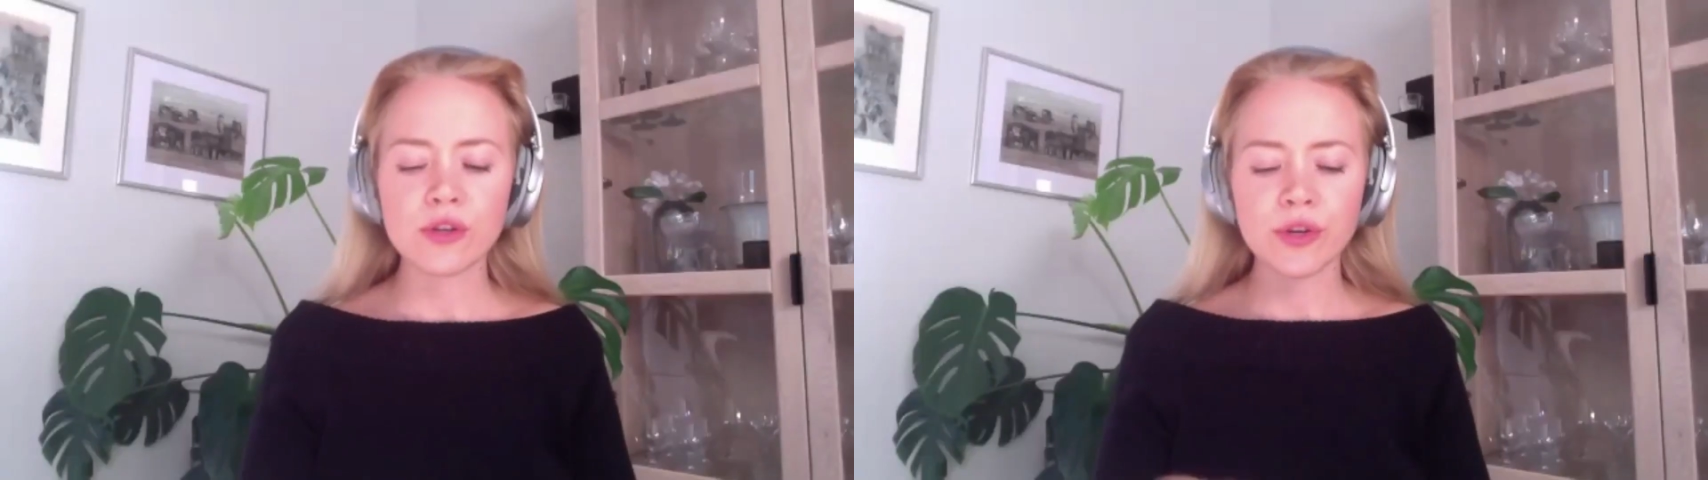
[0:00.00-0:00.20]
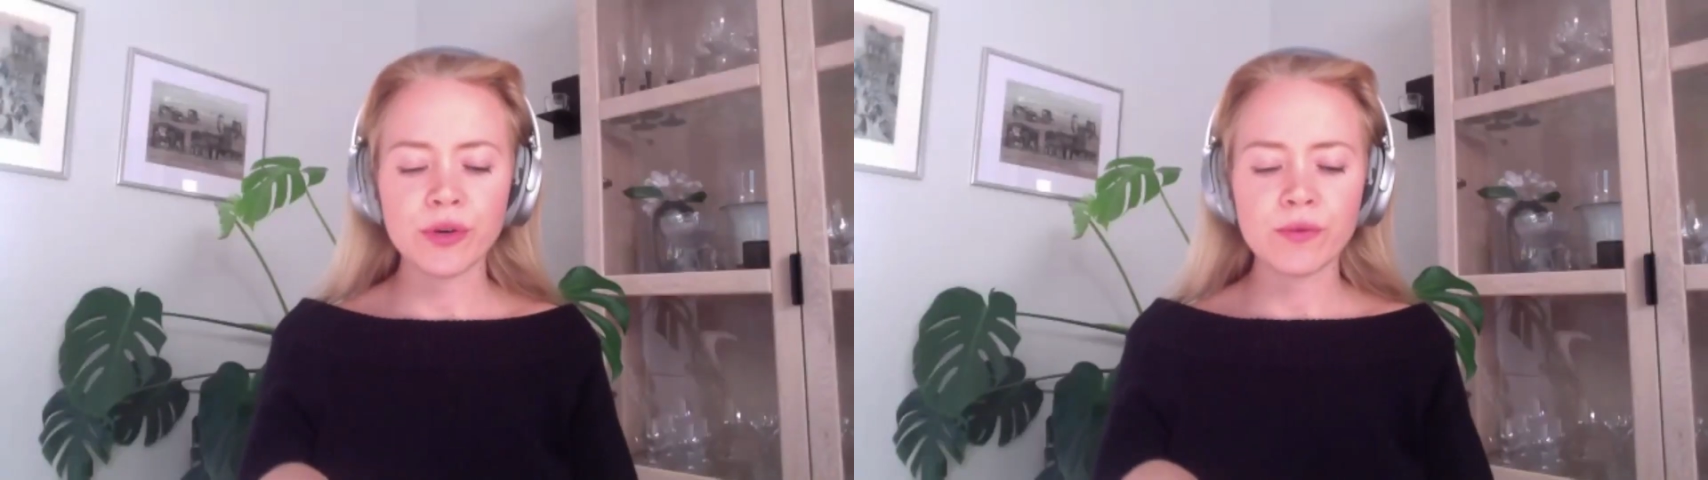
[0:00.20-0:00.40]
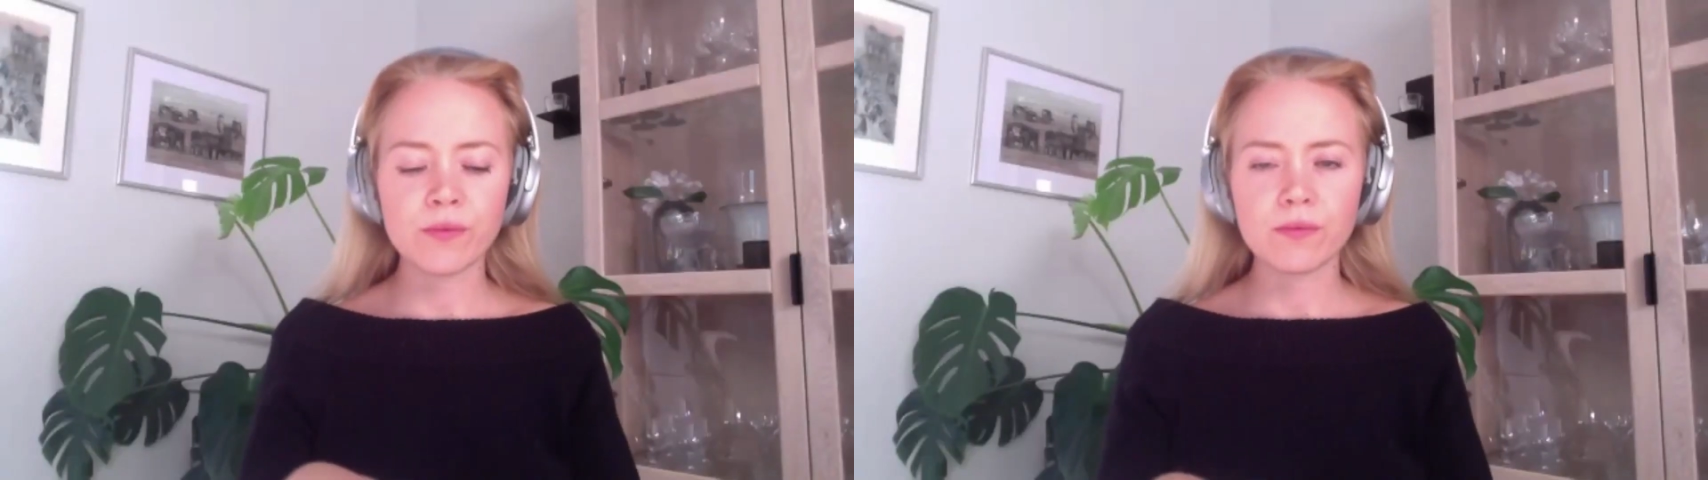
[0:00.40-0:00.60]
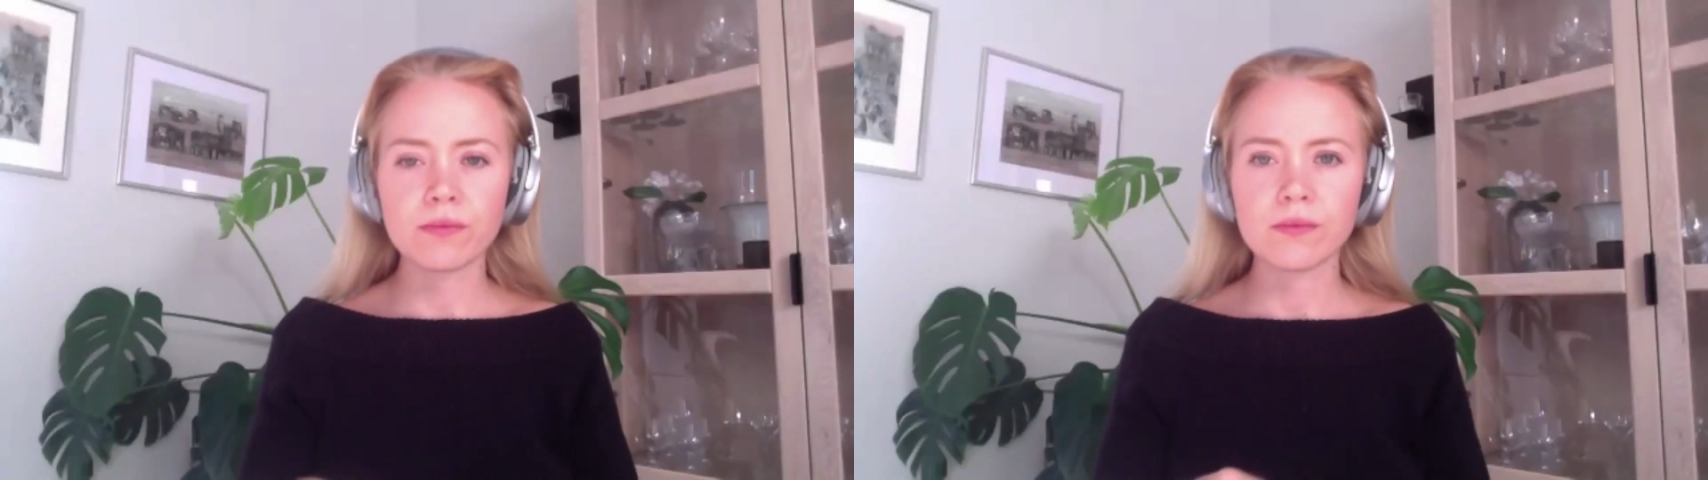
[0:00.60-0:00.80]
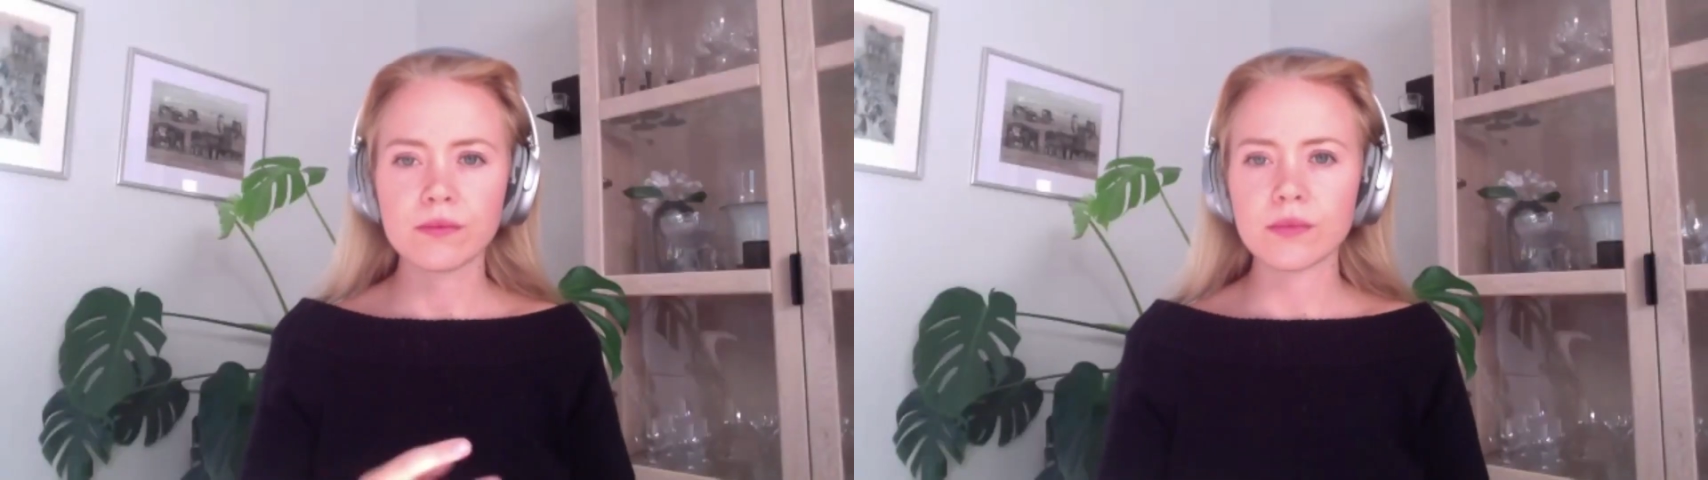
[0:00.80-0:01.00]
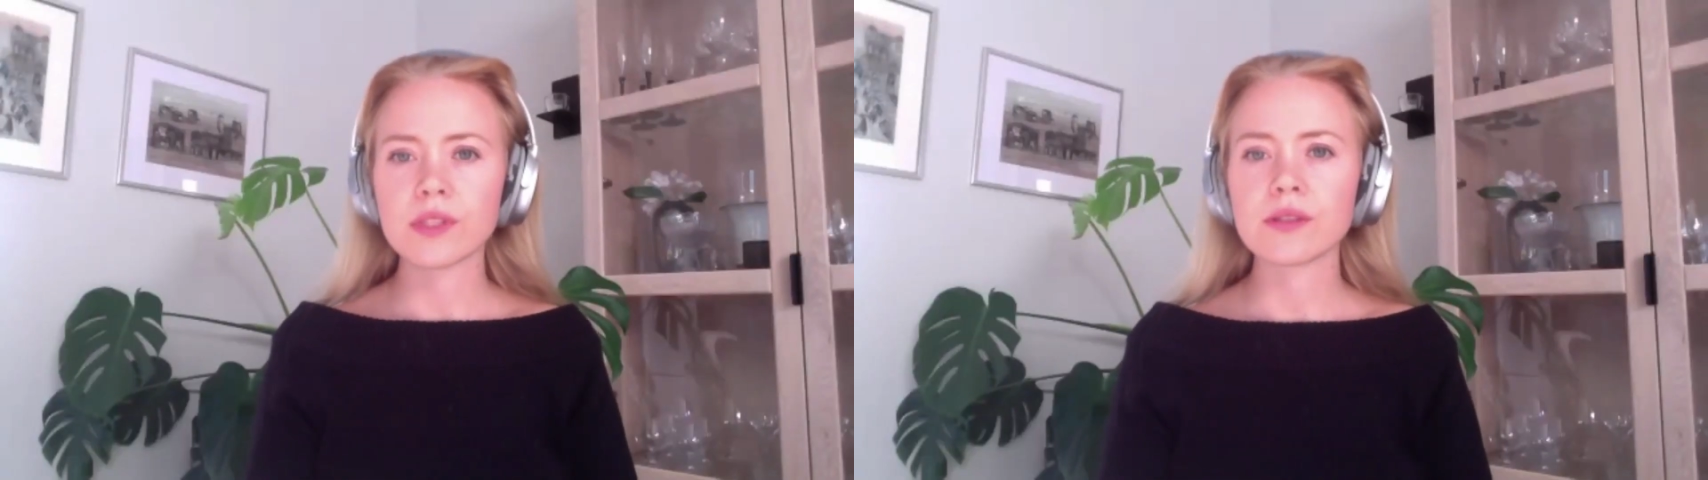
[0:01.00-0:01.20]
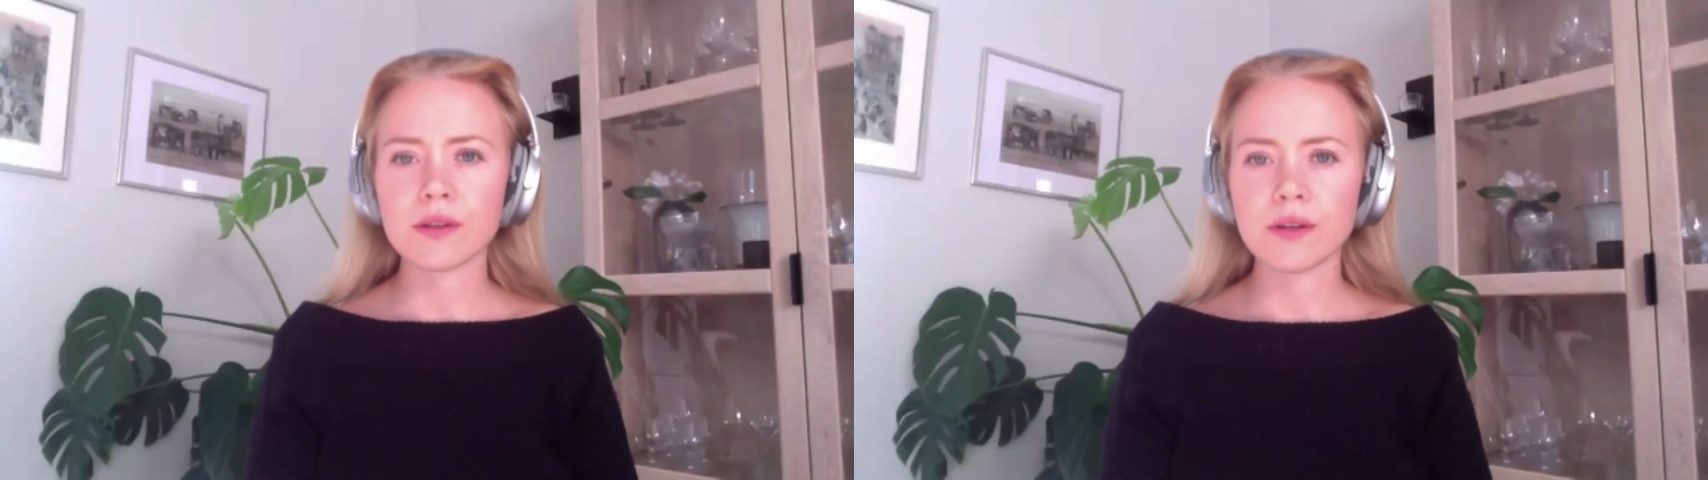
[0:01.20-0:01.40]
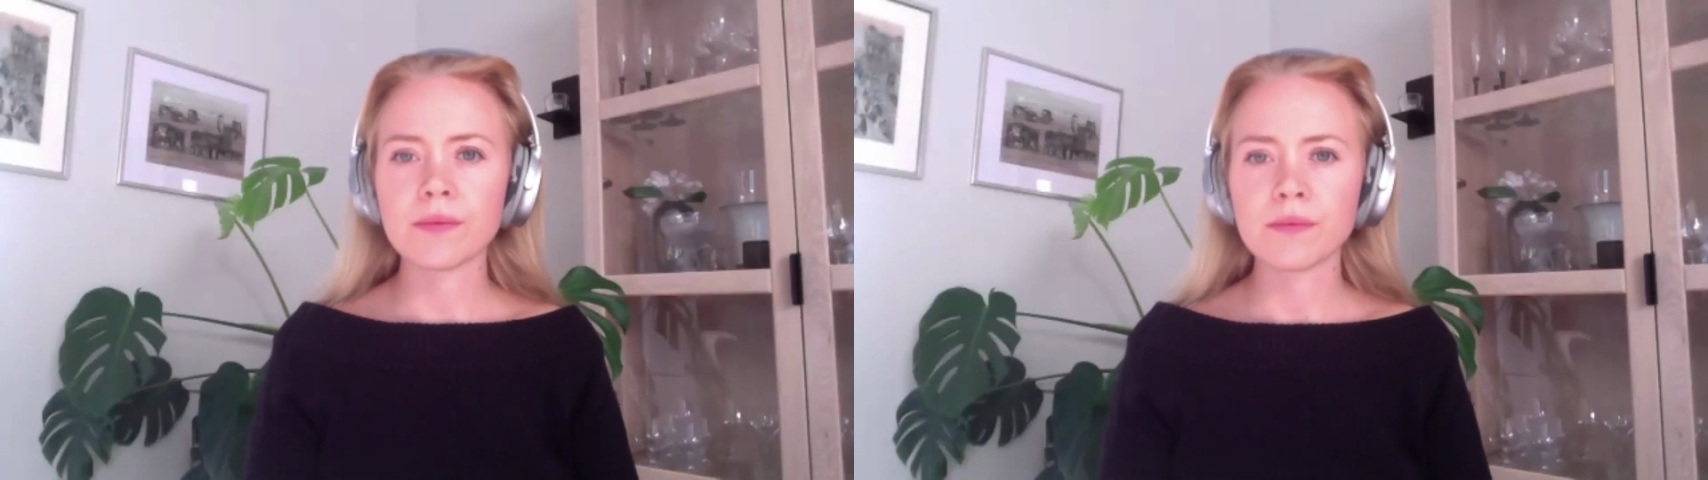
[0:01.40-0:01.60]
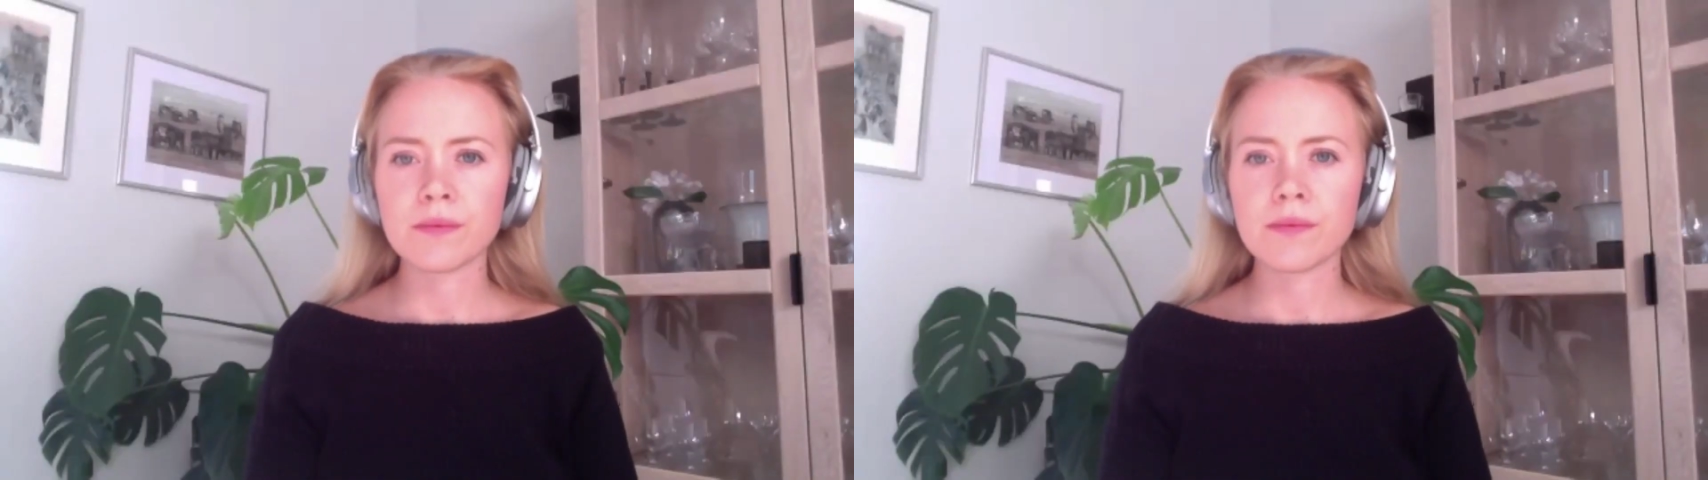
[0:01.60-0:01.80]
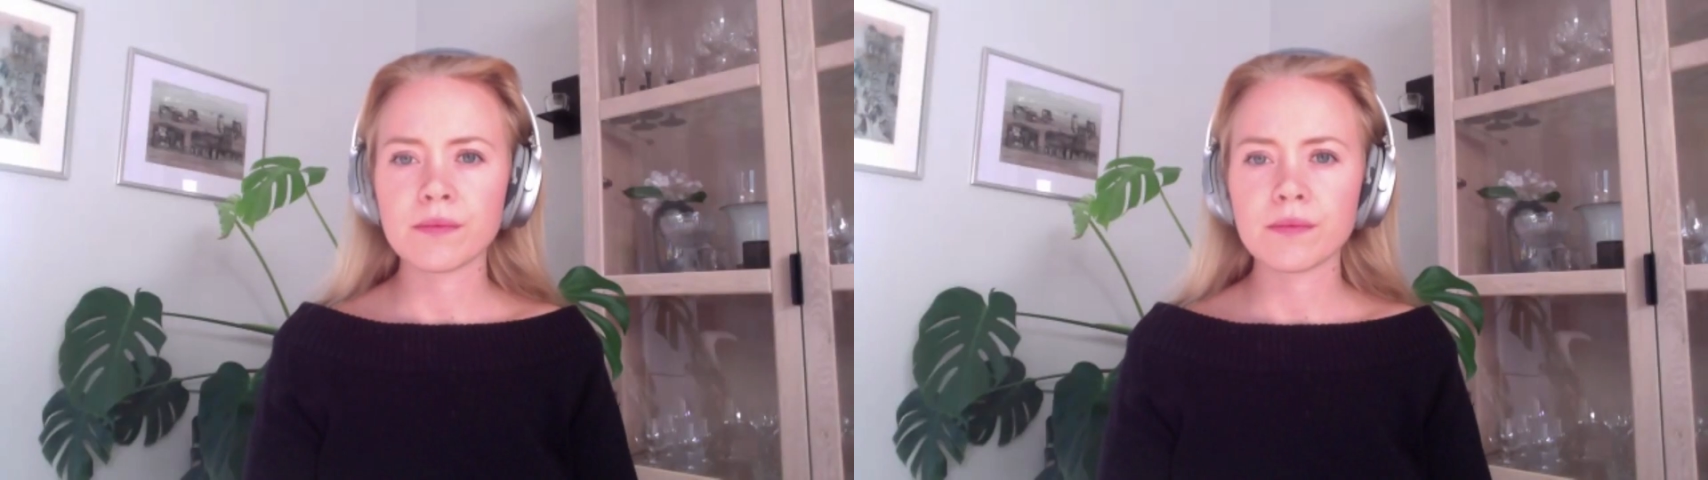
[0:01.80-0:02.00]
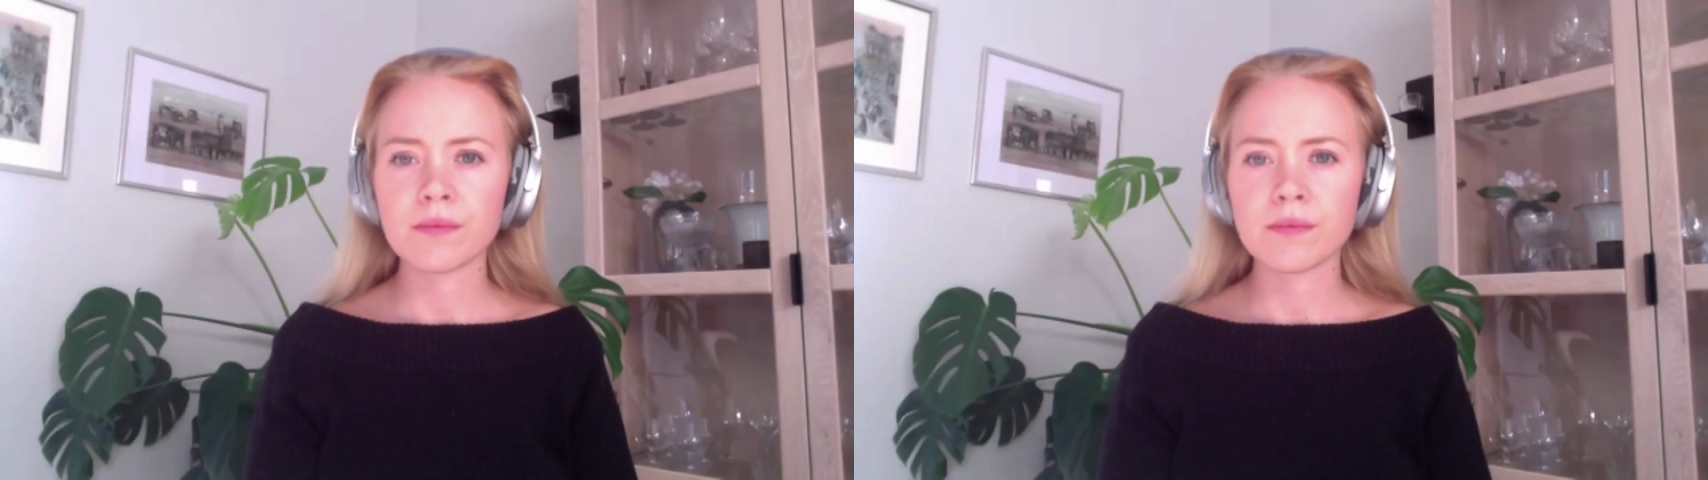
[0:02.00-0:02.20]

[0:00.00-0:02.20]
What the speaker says: my vision is a bit more. Yeah,